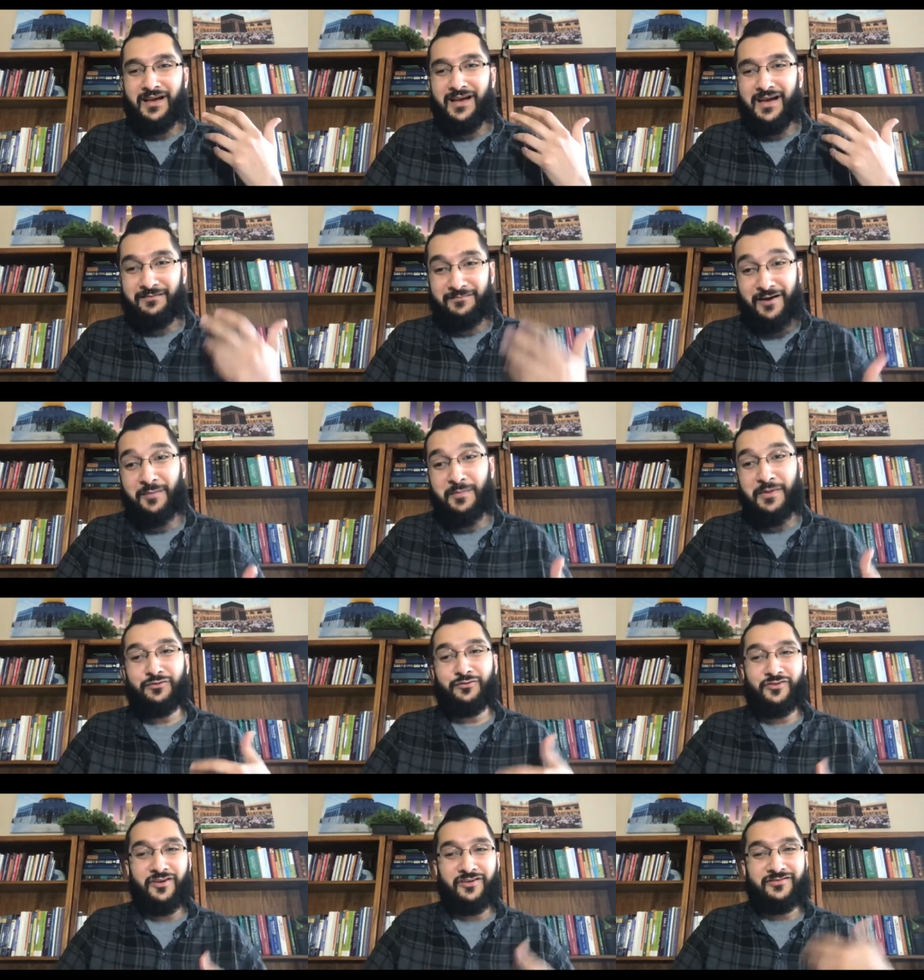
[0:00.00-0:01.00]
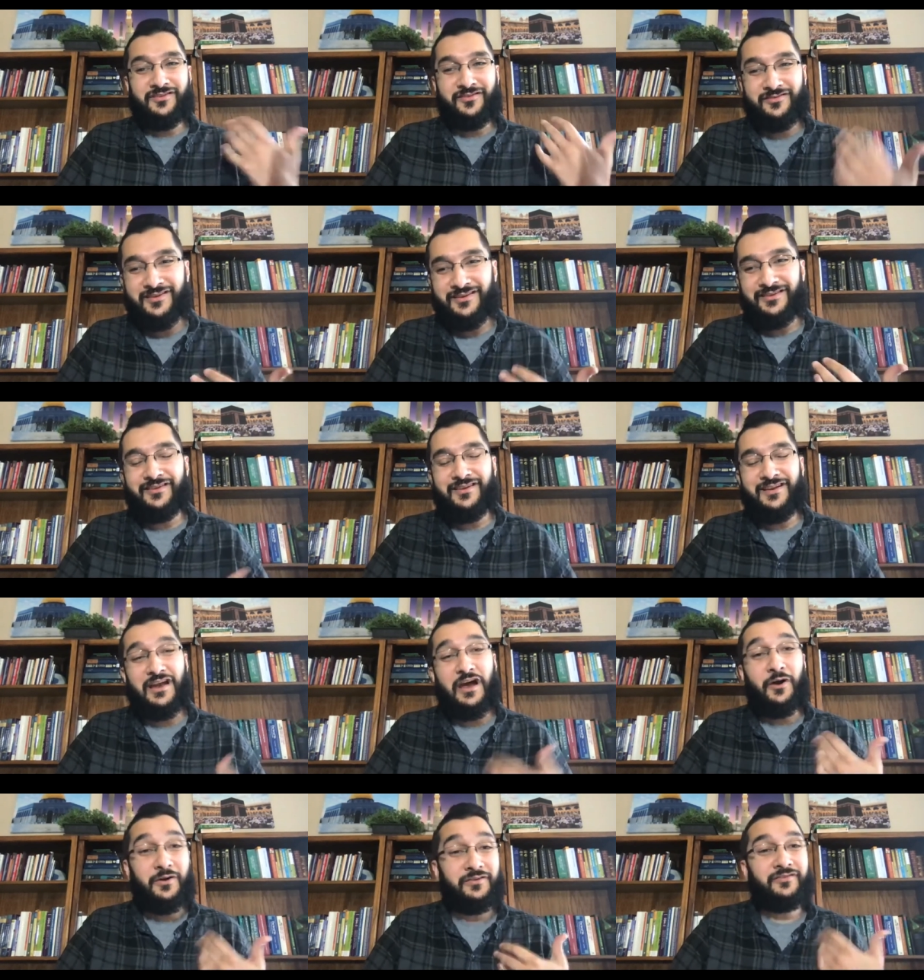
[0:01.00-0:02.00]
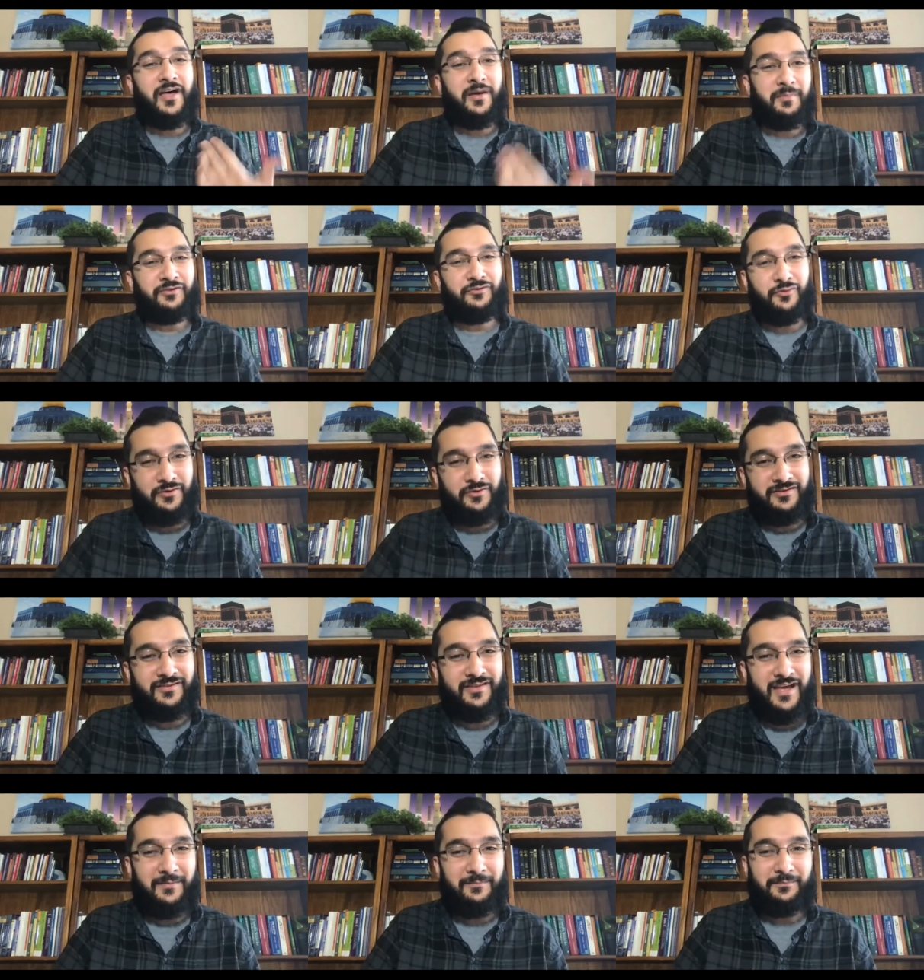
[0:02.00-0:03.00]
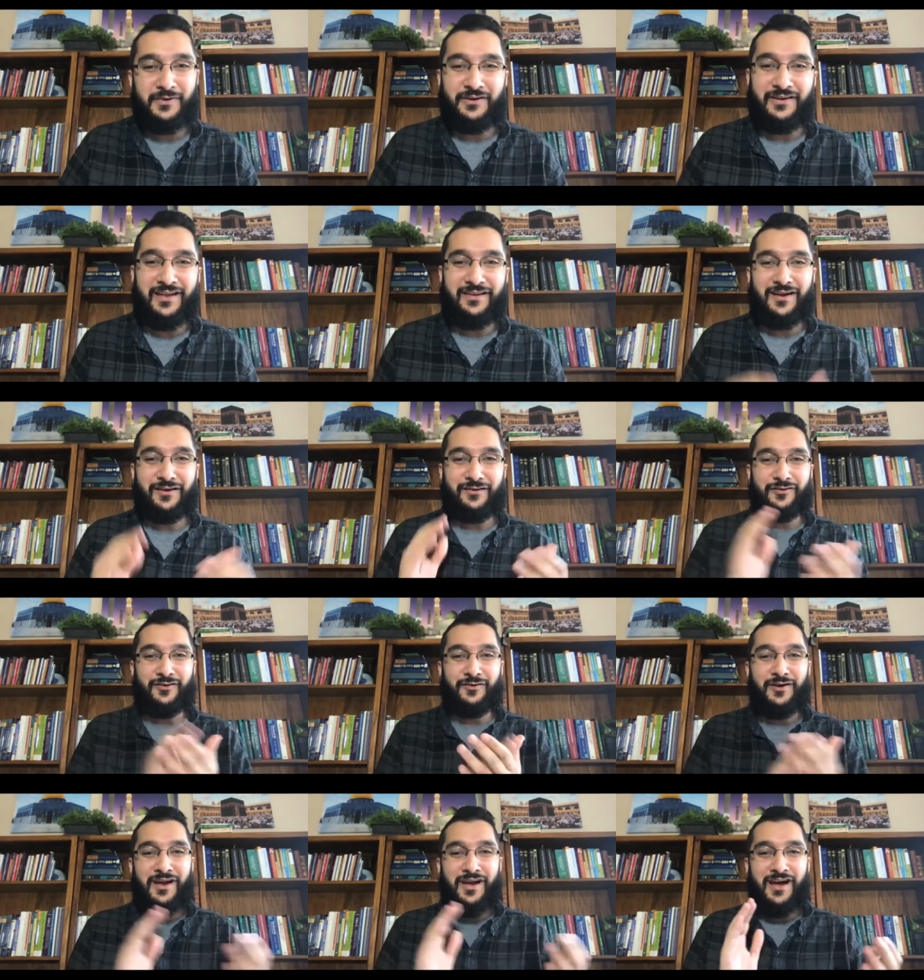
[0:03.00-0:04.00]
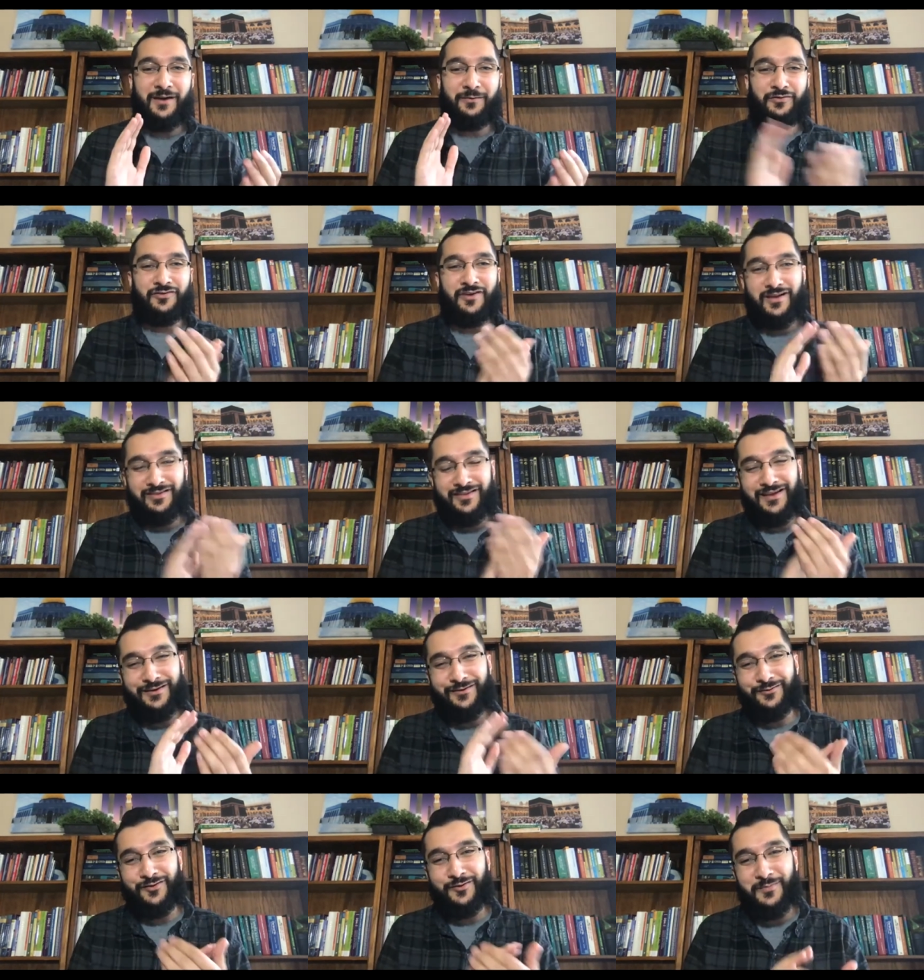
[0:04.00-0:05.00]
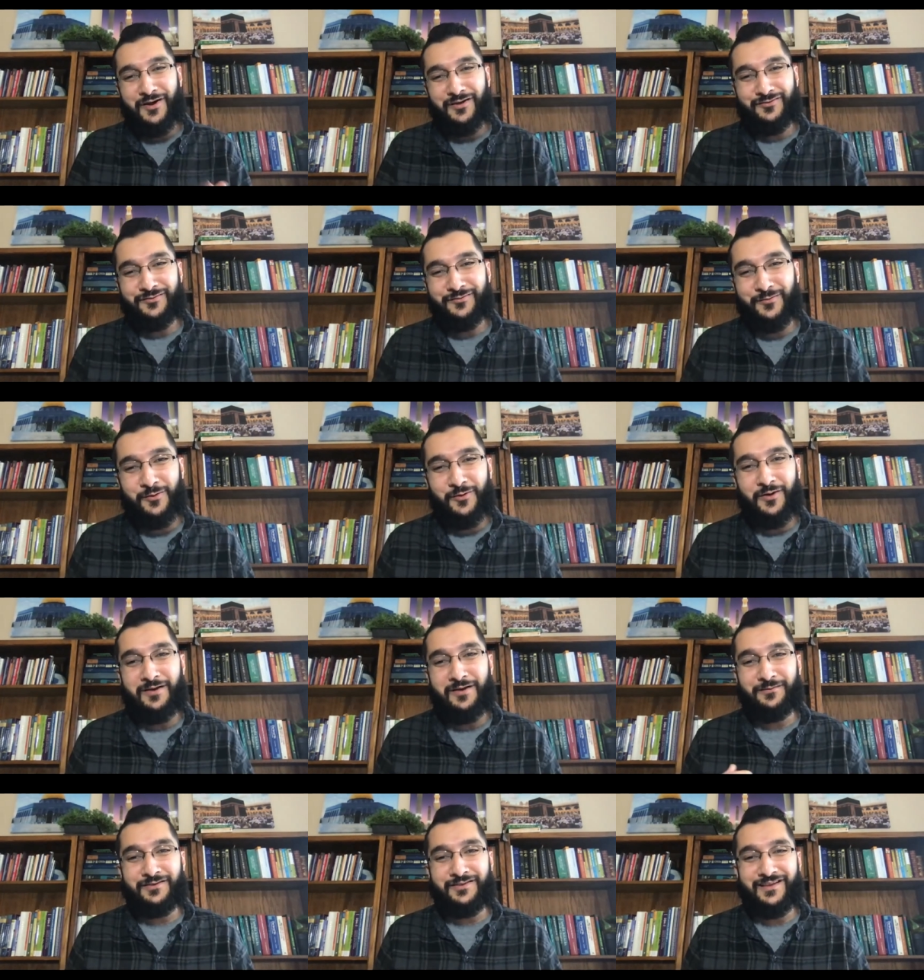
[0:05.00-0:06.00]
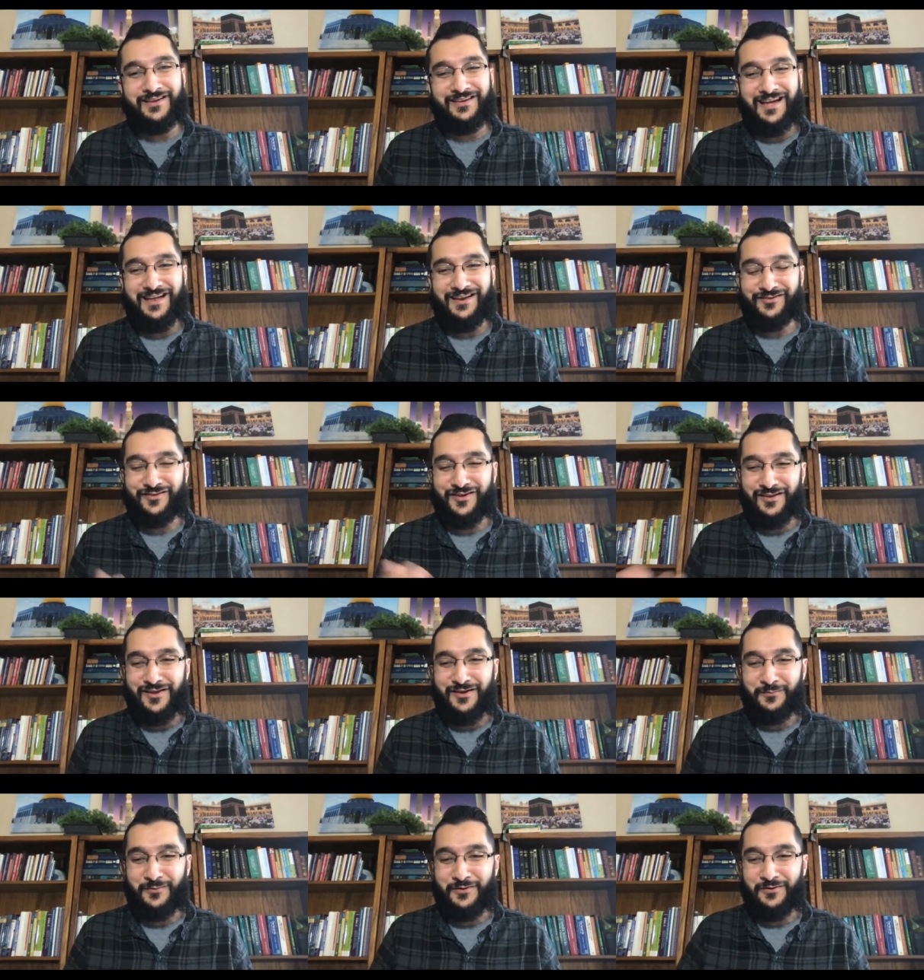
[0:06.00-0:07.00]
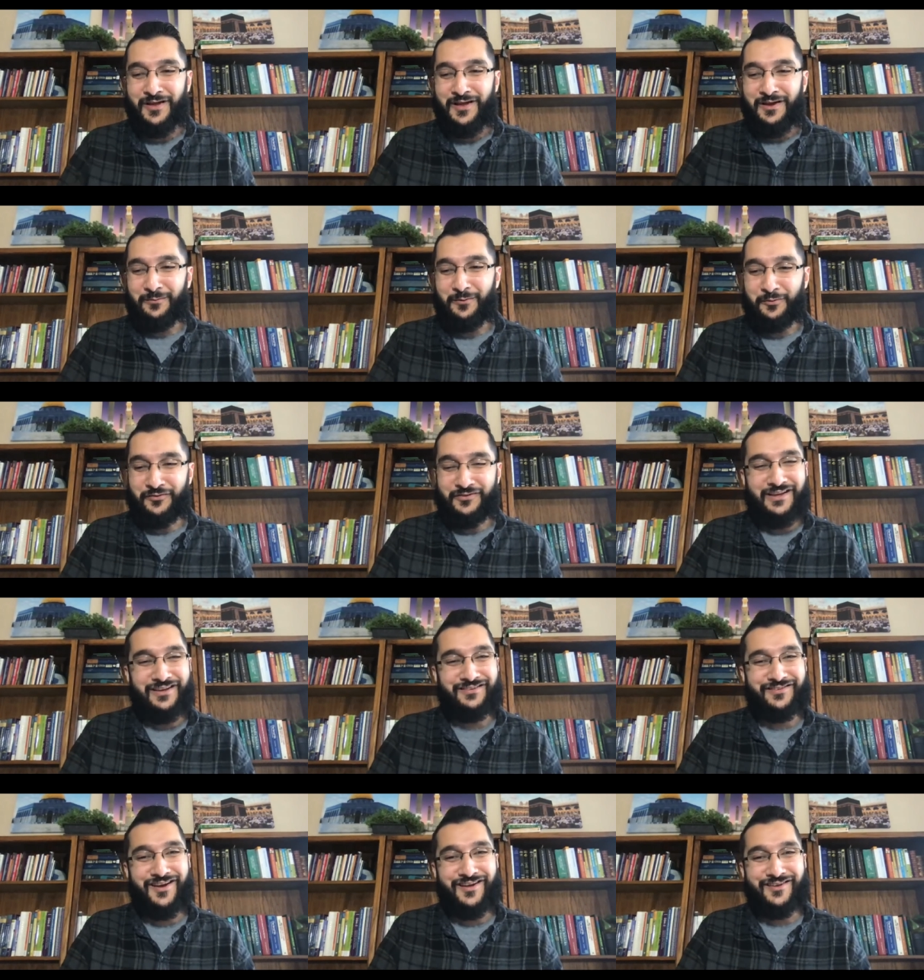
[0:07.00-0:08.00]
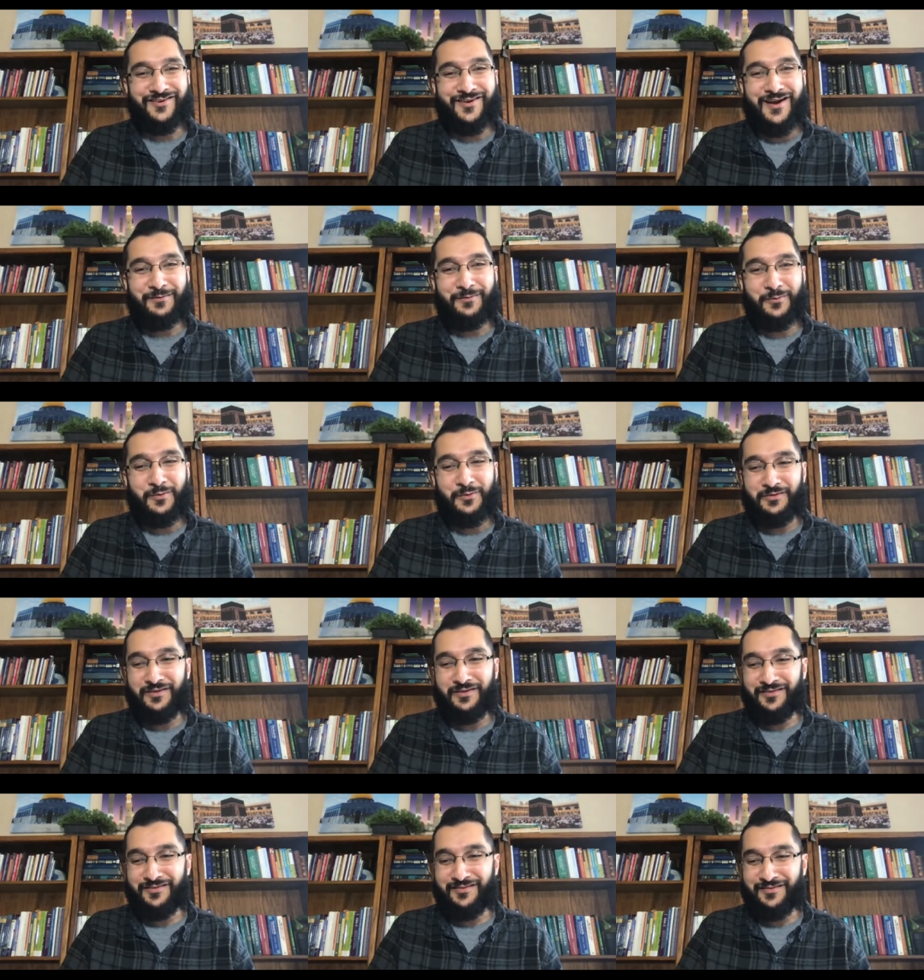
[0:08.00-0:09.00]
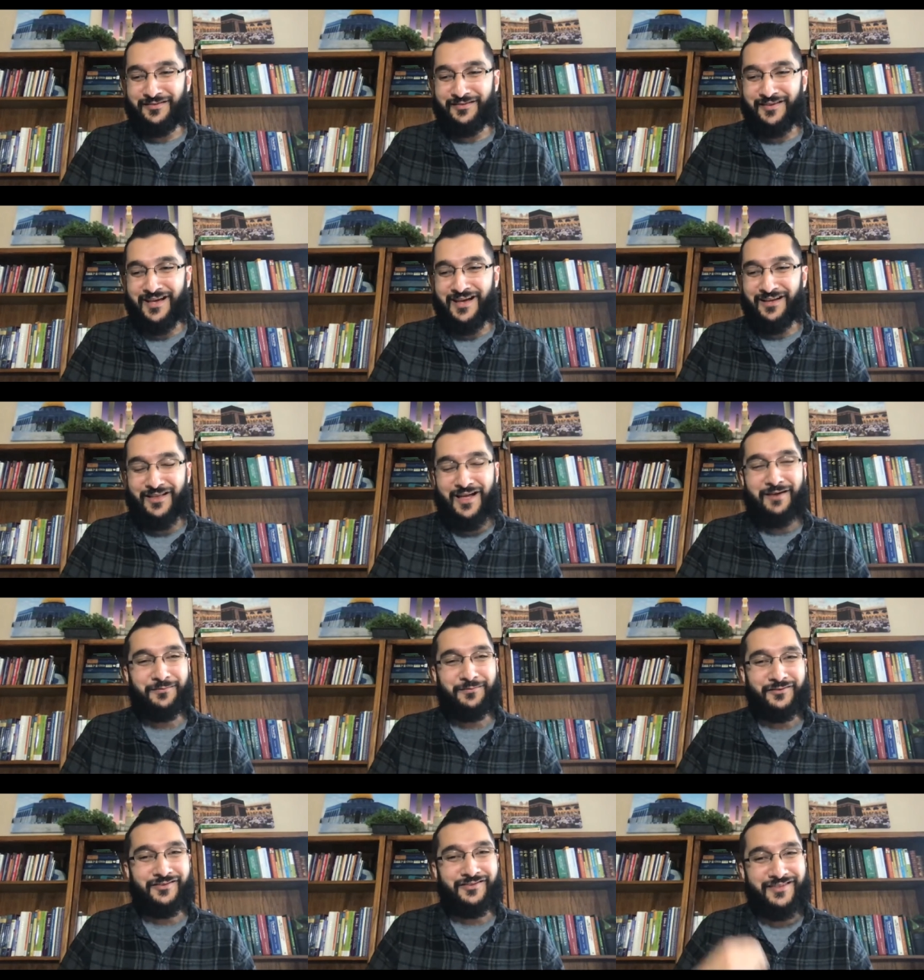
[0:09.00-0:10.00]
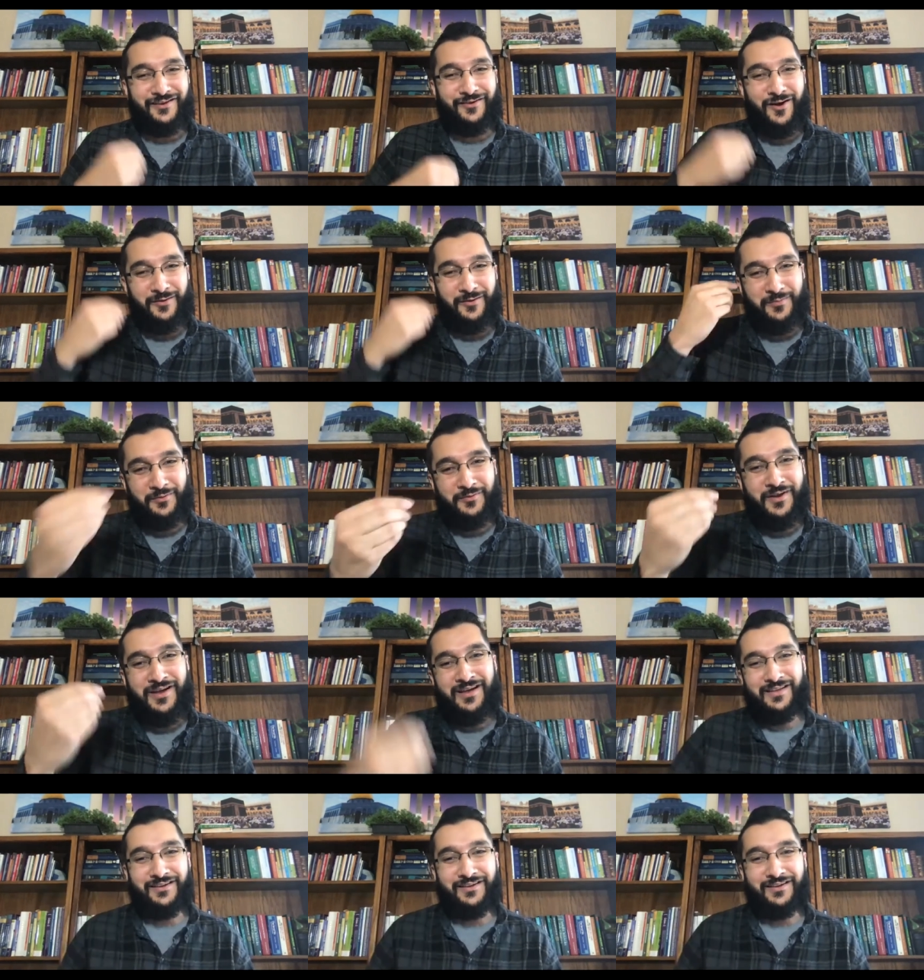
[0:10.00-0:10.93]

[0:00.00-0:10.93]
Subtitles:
environmental justice, dignity, and our Islamic duty to that. But again, Dr. Rashad, thank you so much for everything. And inshallah, we'll stay in touch. All right. This is a lot for us to think on, but the